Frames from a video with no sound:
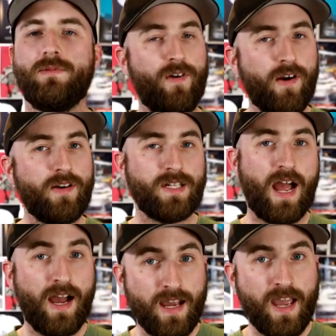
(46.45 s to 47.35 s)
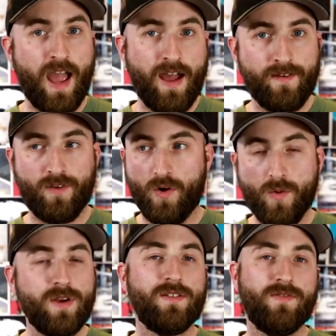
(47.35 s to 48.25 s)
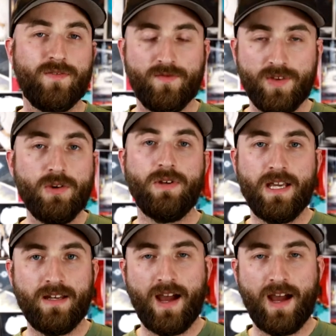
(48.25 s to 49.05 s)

As far as I have always viewed it,